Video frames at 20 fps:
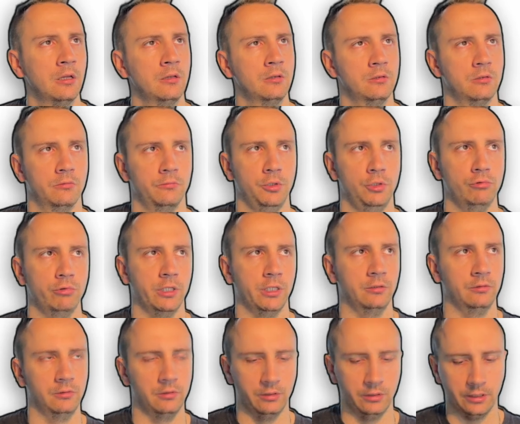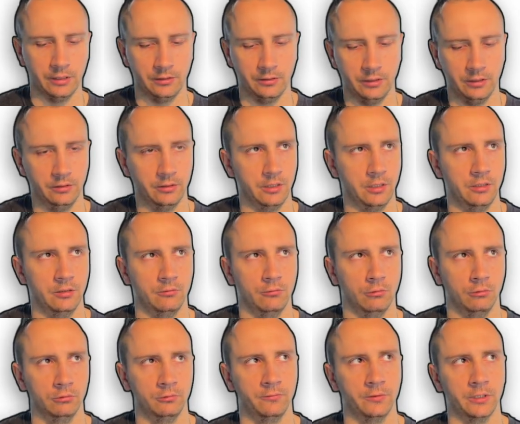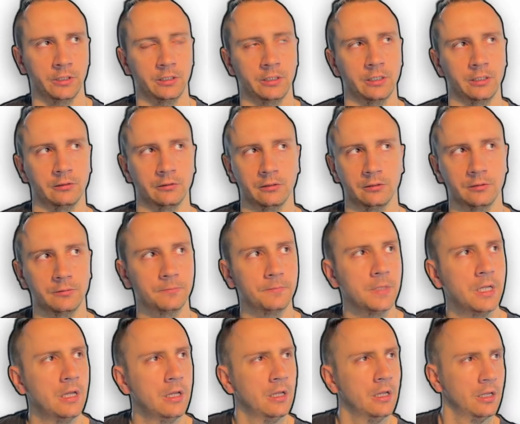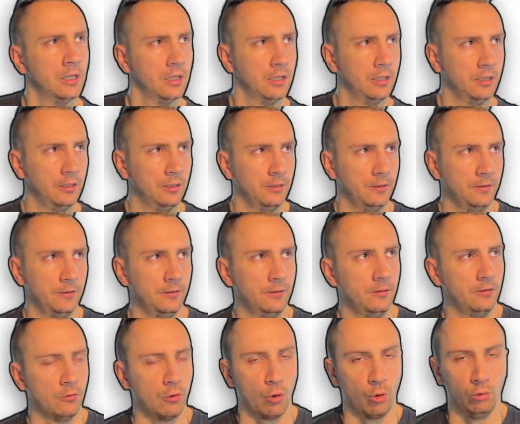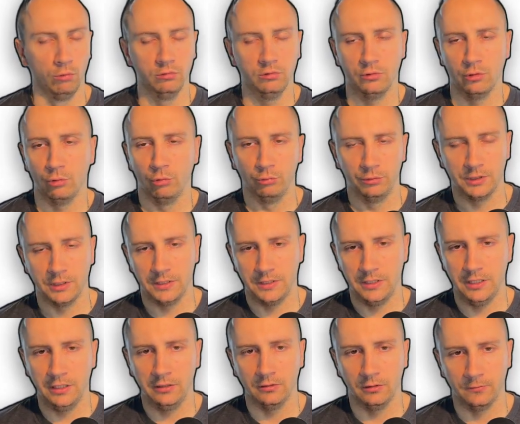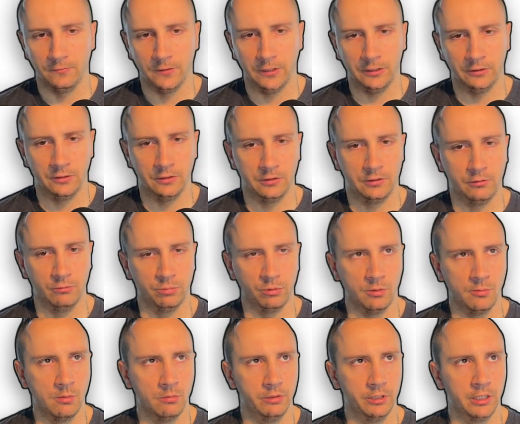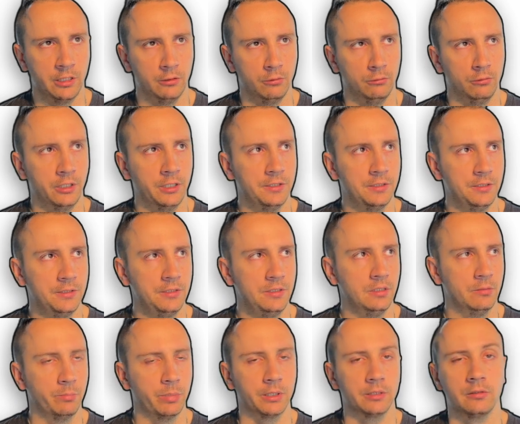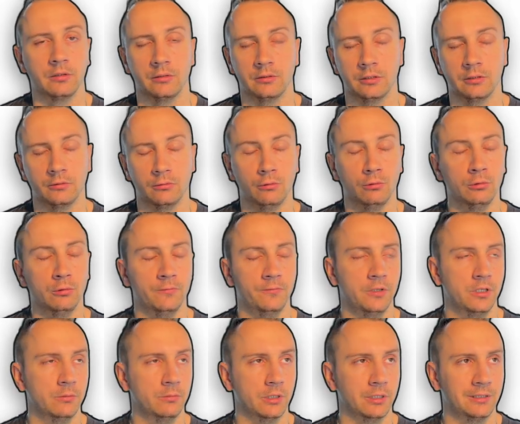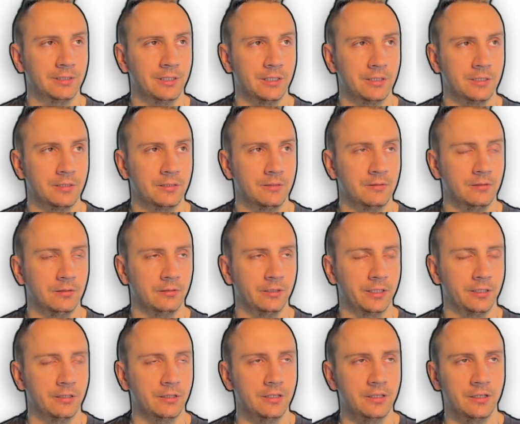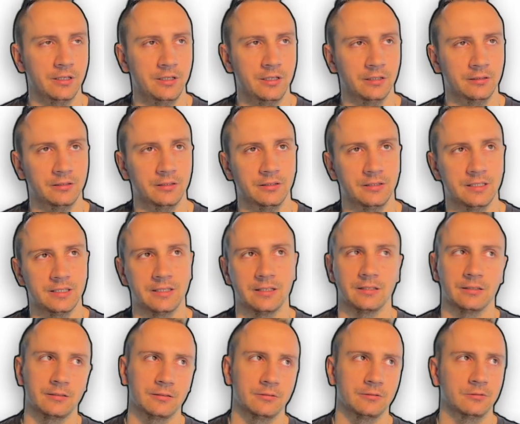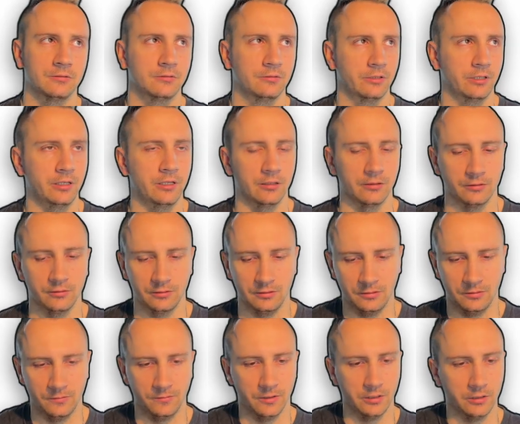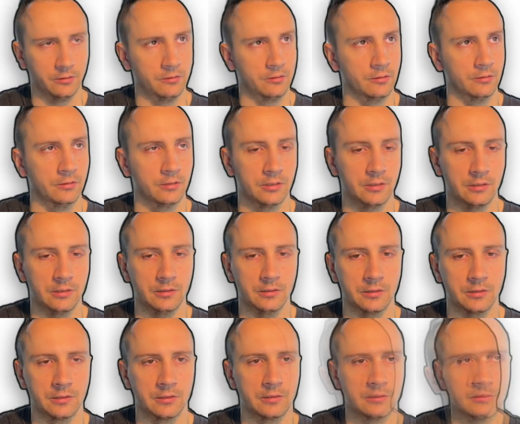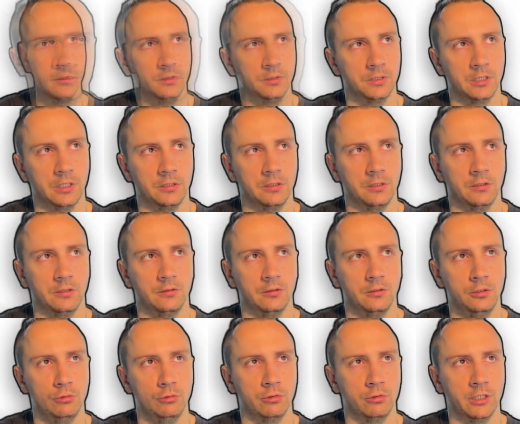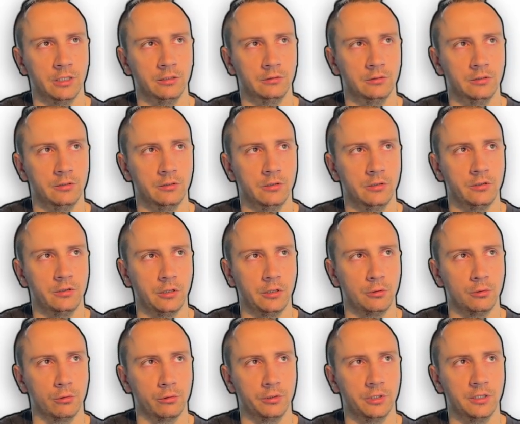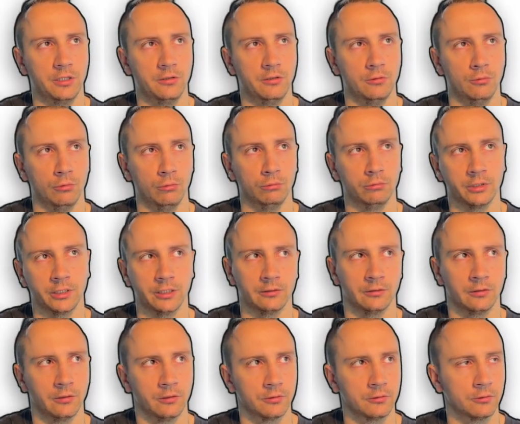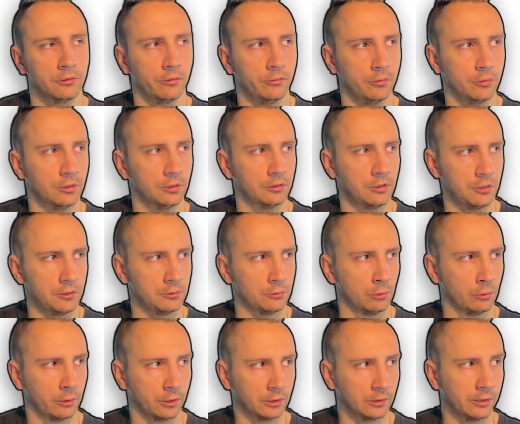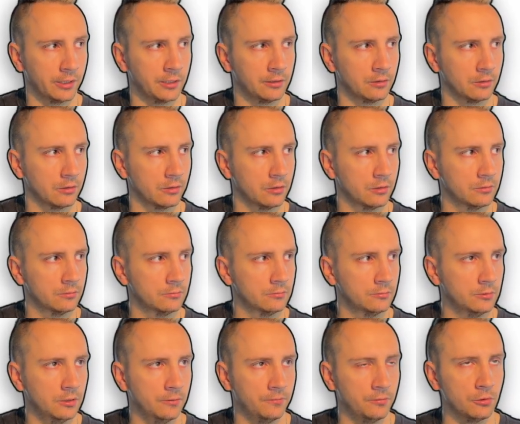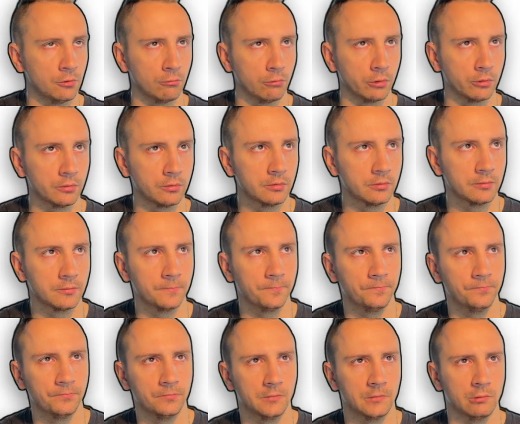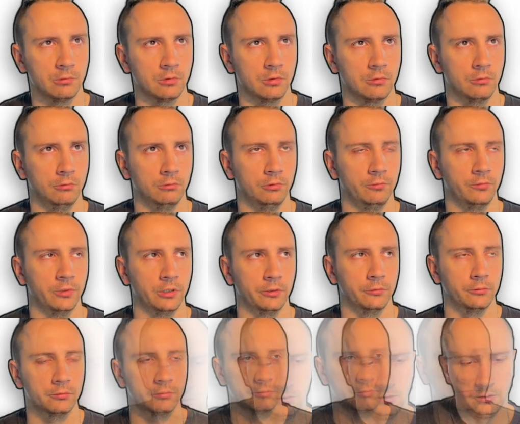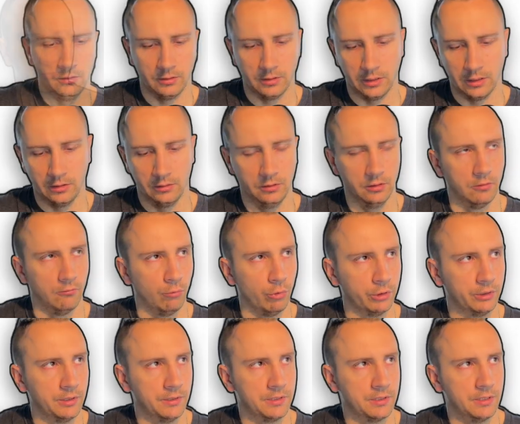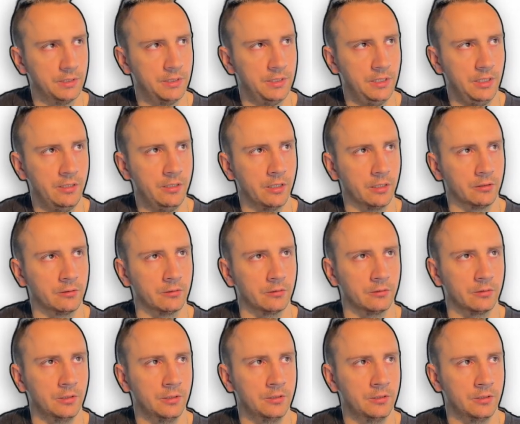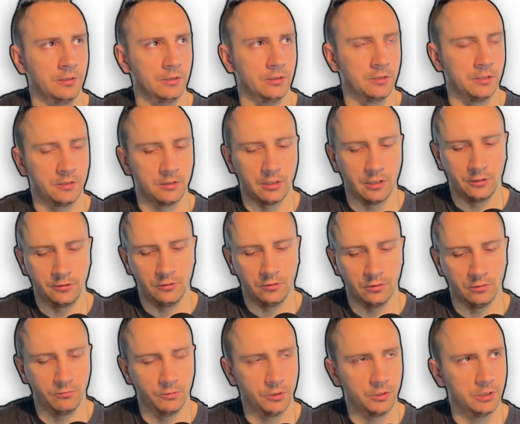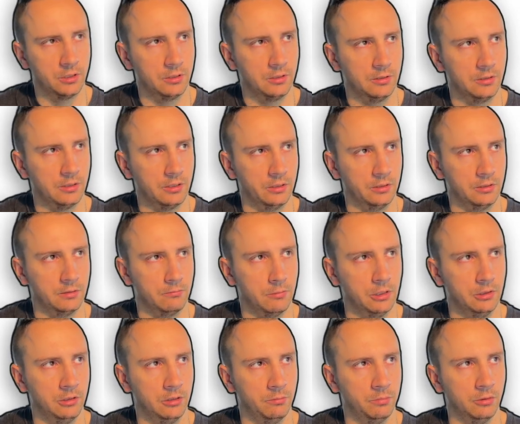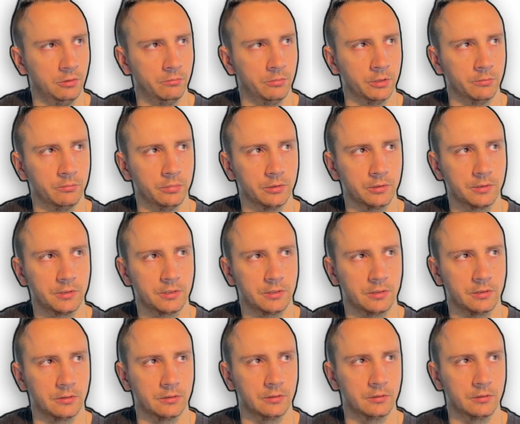So new handler and then again old fang handler. All those signal functions, you probably can already see a pattern that all of them are get and set. Again, this function is setting the new handler, returning the old handler, so you can restore it later if you want to the old value. Then what is sig action? It's a structure which has multiple members.